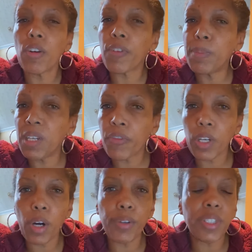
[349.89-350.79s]
from different
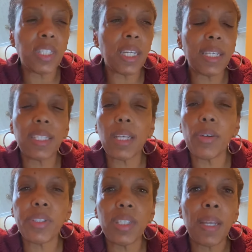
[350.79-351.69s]
coaches and
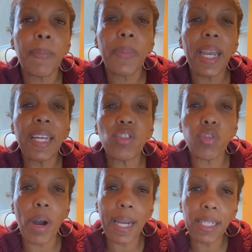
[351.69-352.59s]
consultants, and
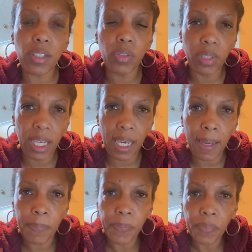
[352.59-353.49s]
trying to
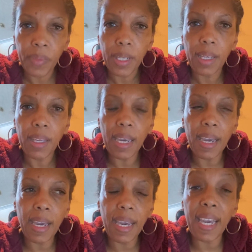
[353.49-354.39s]
get
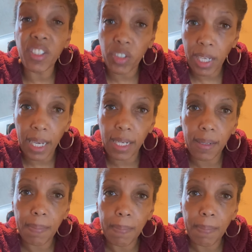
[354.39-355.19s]
educated.